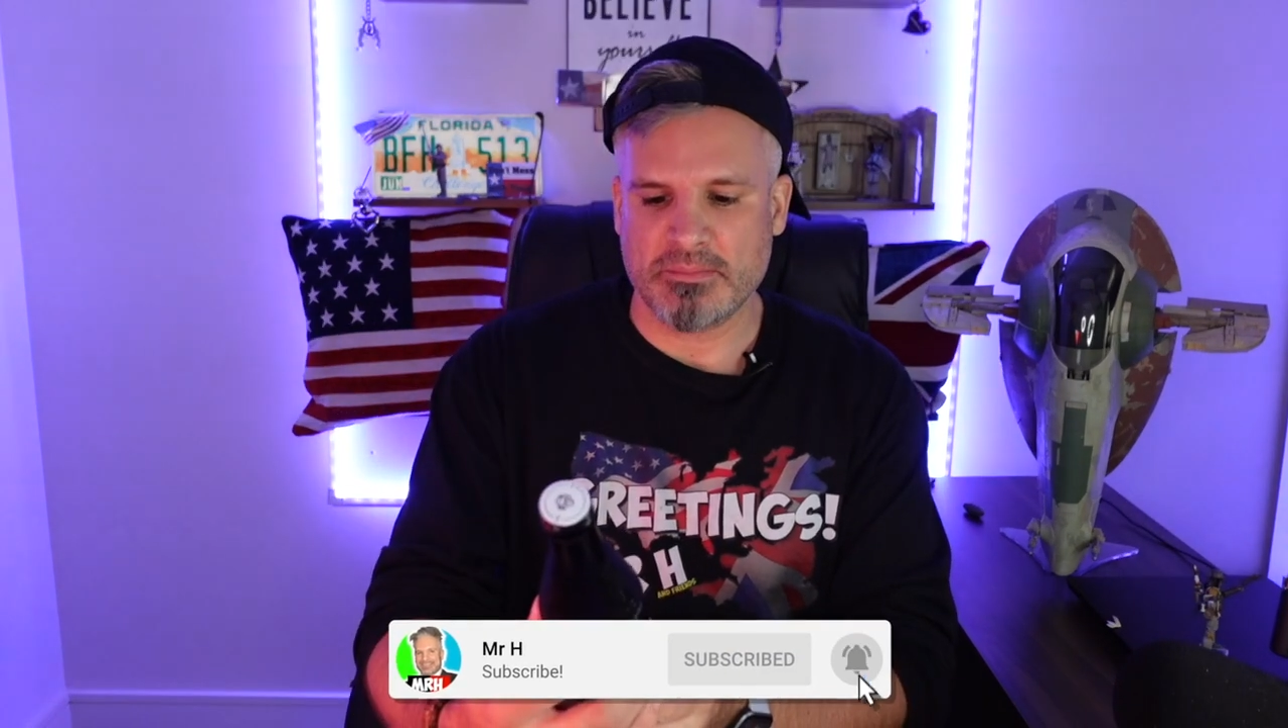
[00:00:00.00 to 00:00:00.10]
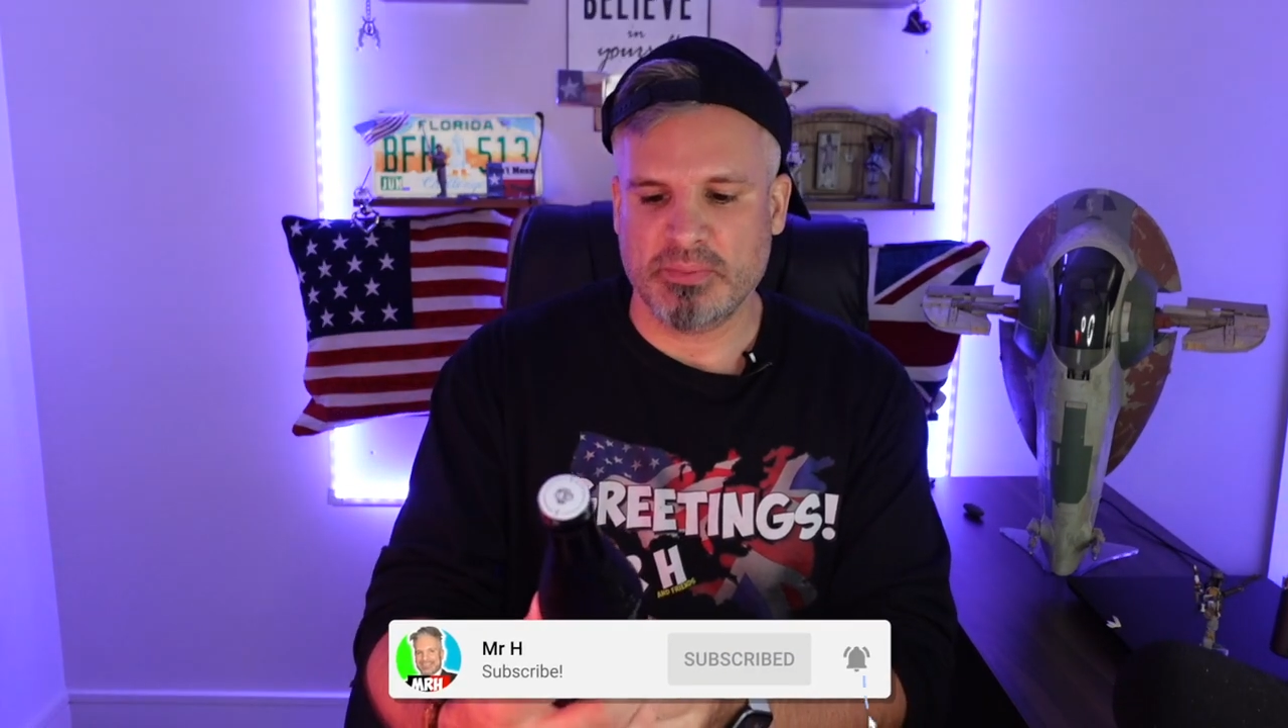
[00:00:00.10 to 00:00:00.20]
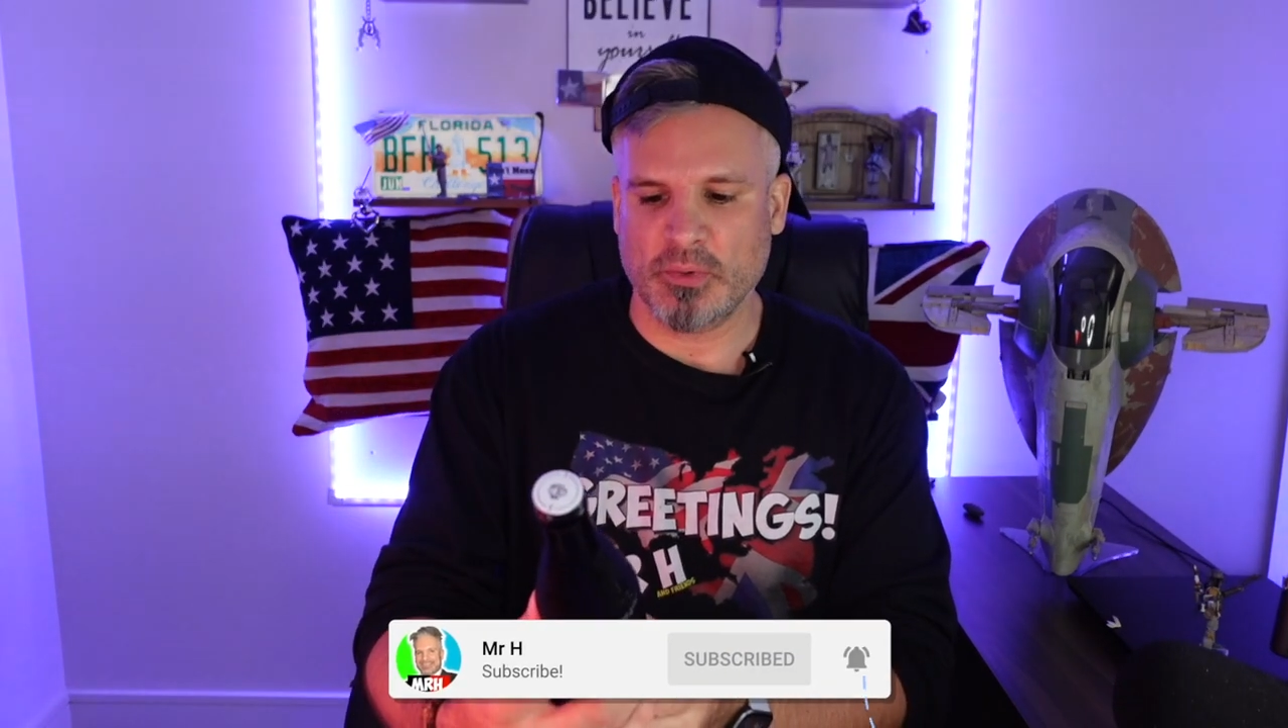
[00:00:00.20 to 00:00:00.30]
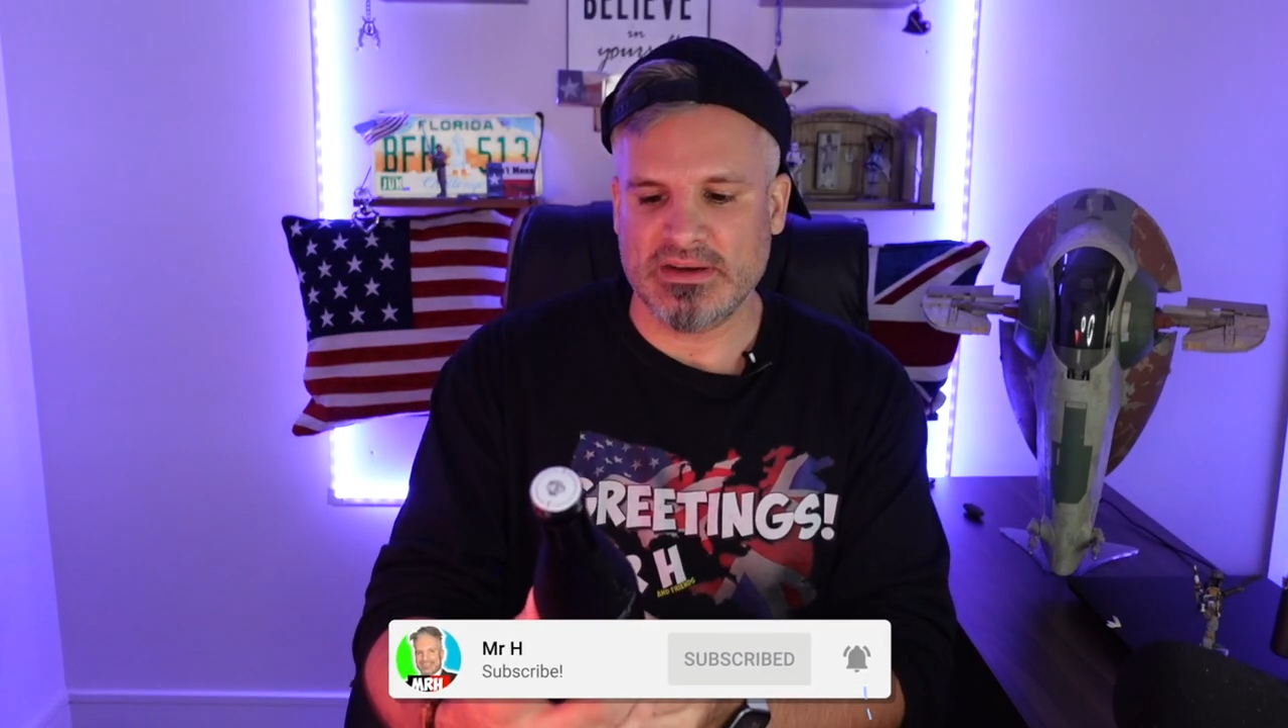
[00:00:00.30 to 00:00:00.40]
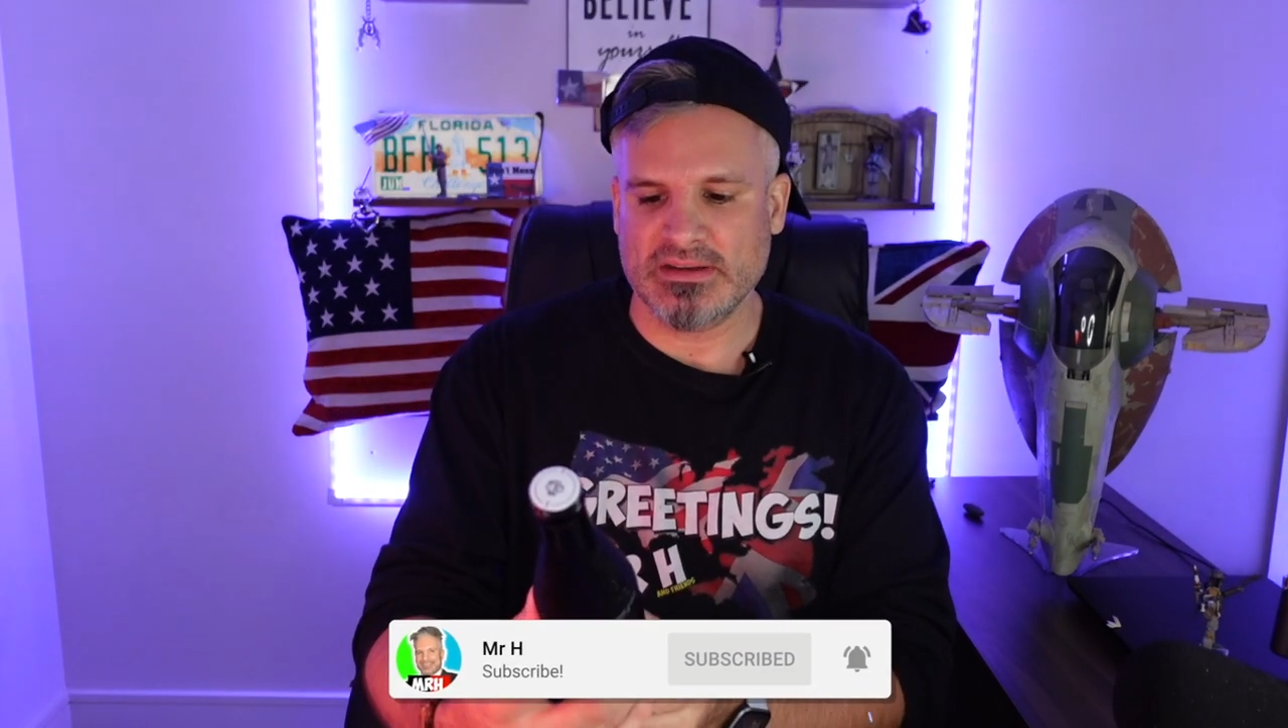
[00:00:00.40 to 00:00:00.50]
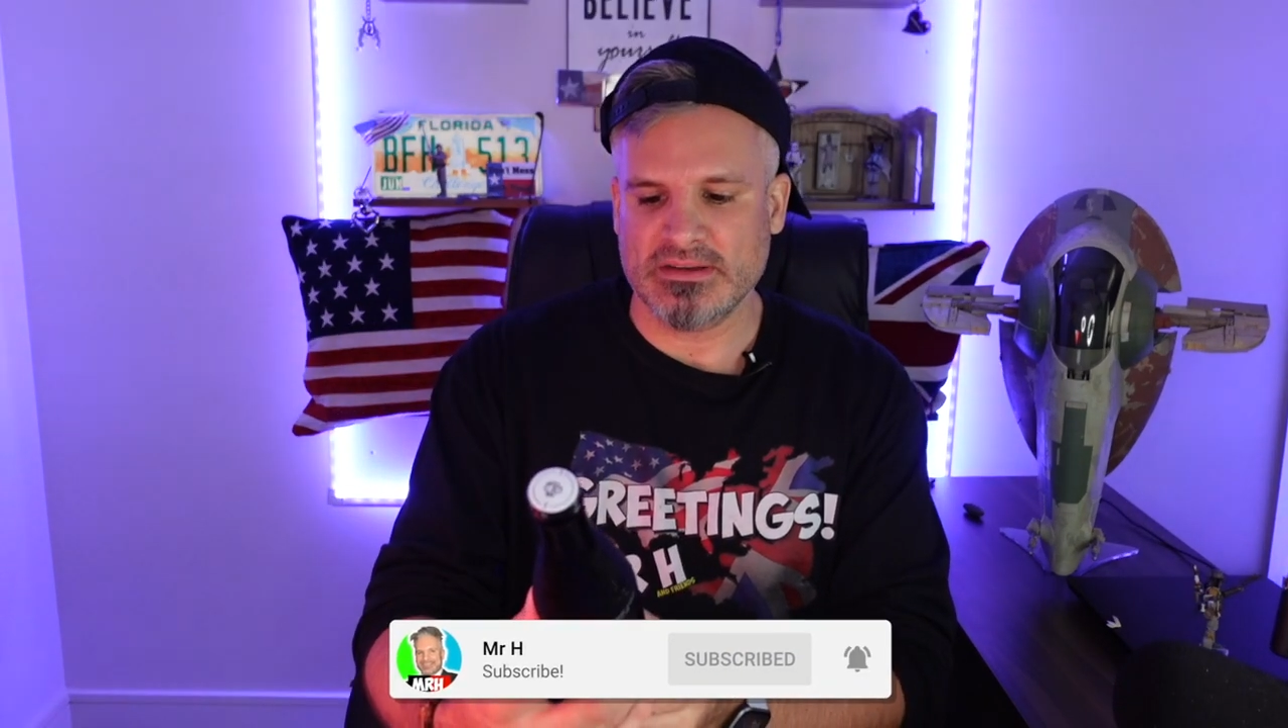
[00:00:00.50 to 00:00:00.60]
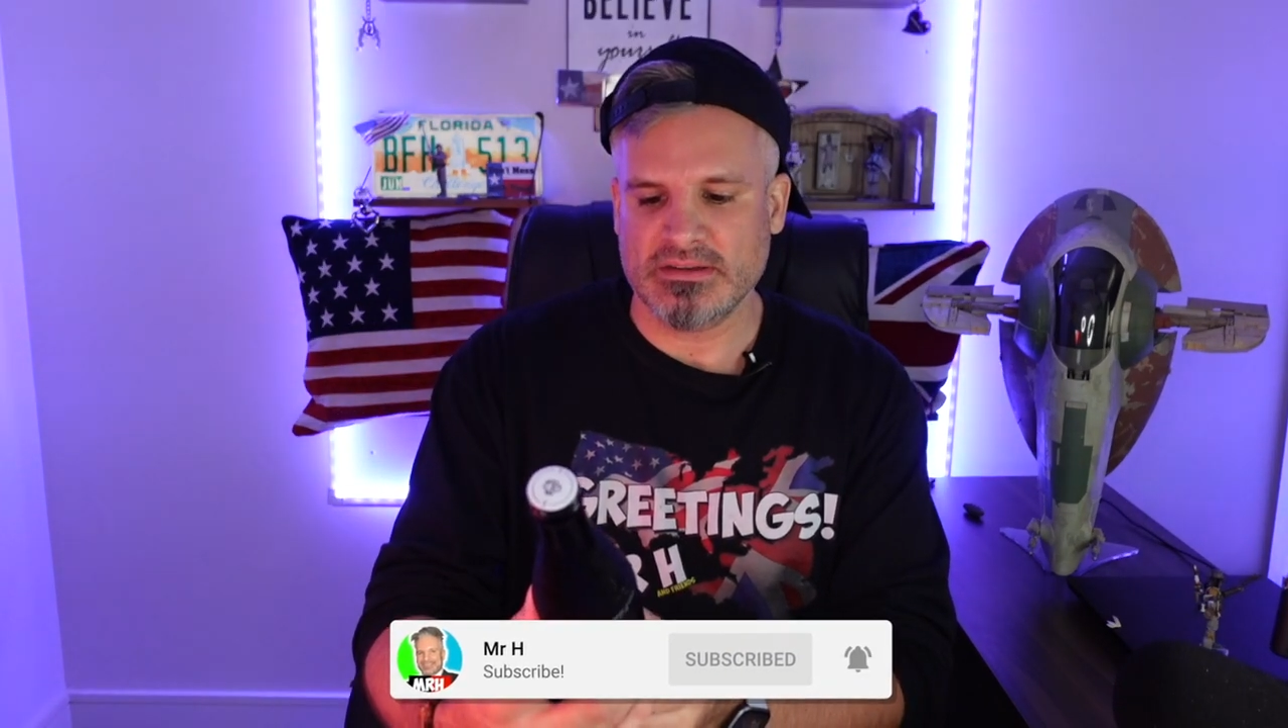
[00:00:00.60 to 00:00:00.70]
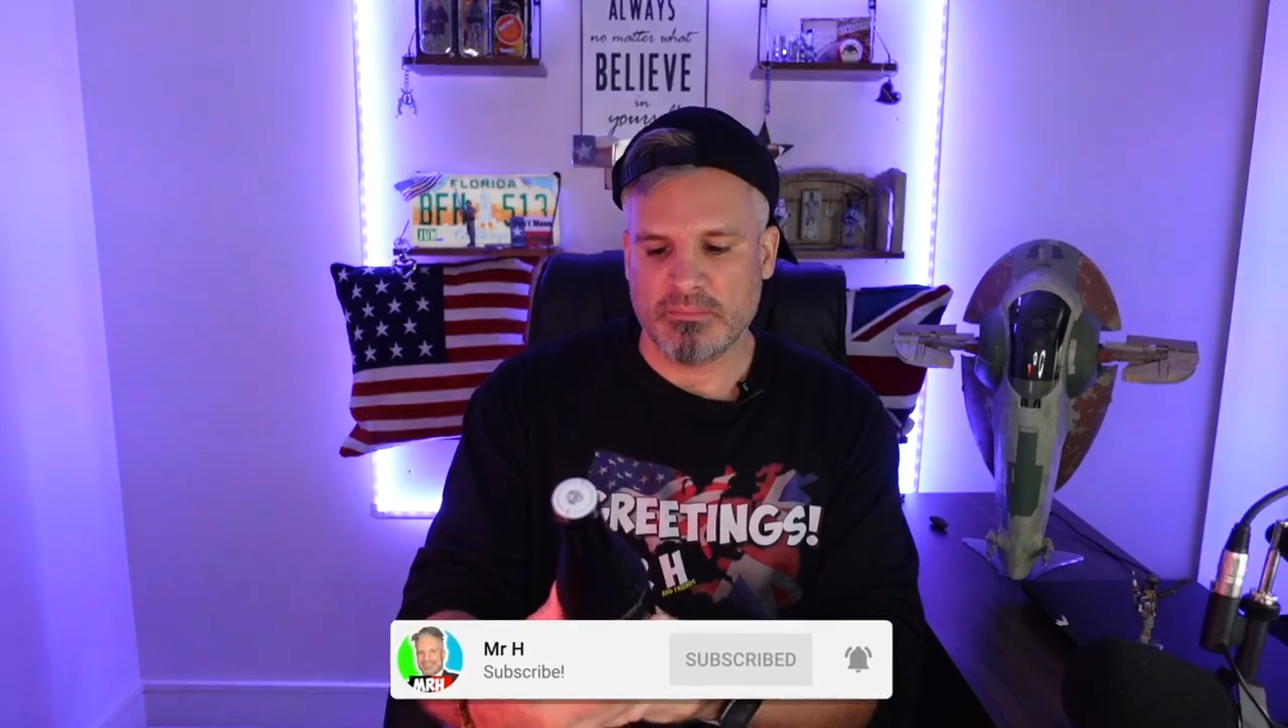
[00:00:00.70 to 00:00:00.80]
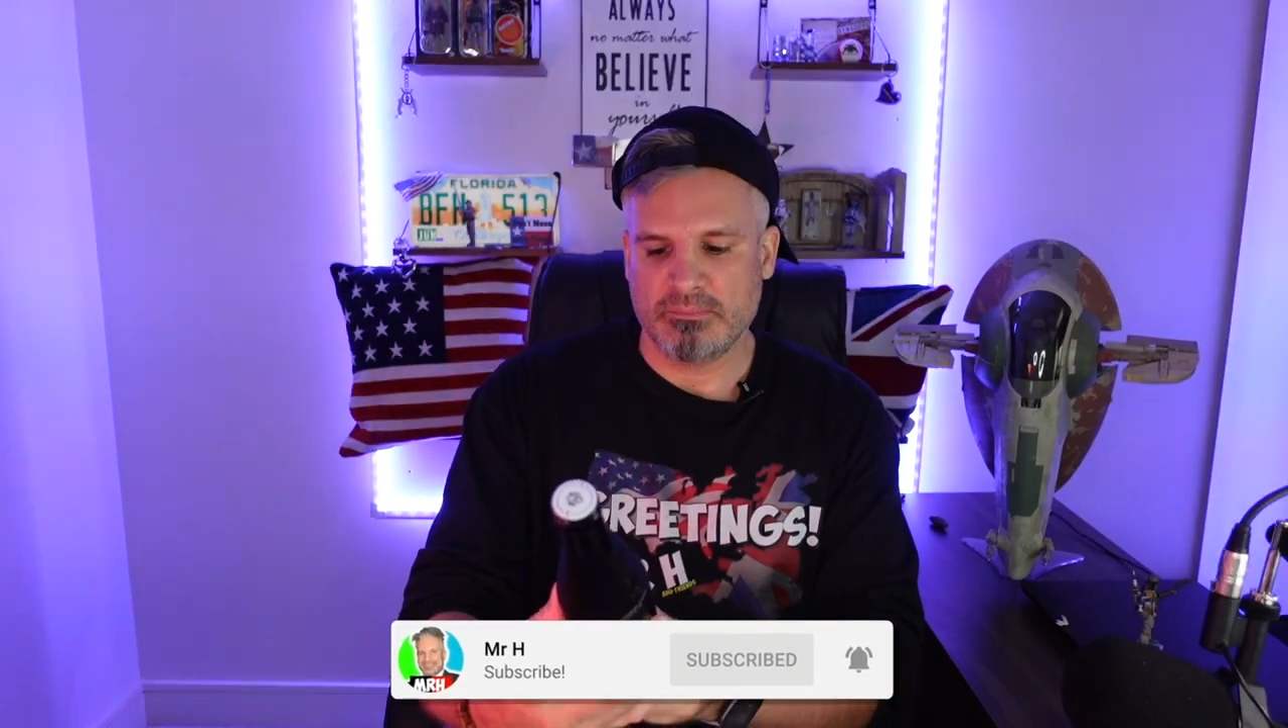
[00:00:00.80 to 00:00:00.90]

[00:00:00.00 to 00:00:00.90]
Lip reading: Boylan